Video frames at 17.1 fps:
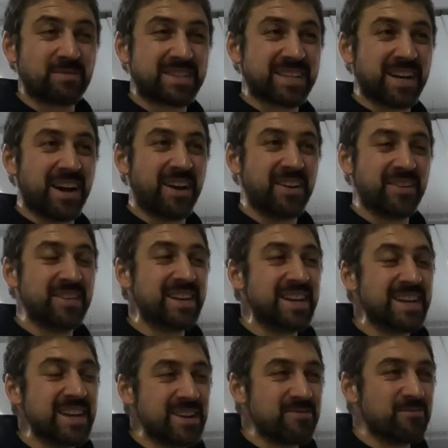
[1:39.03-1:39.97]
So
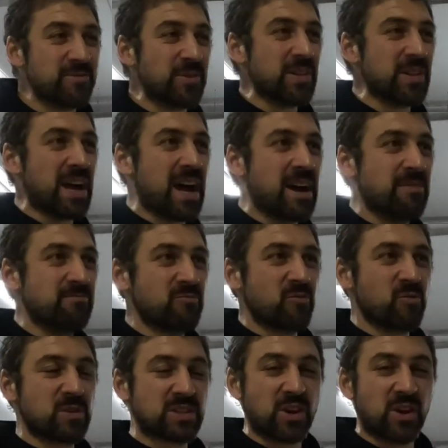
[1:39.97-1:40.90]

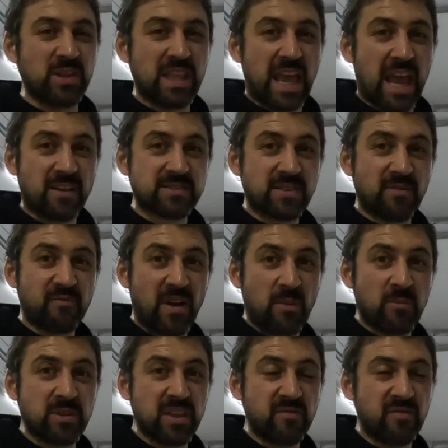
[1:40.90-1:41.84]
we'll certainly have some
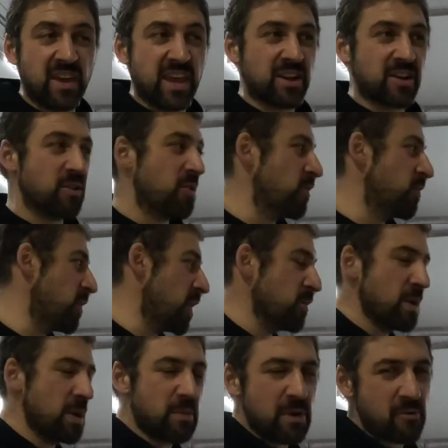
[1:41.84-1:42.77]
fun with the vehicle.
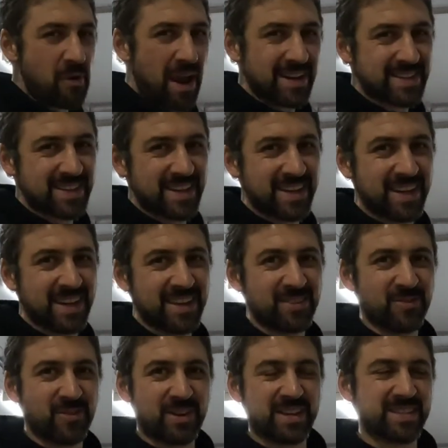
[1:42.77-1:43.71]
Will we be racing
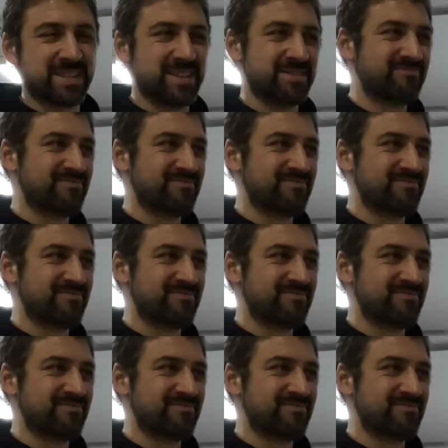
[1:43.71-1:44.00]
it? Look, it's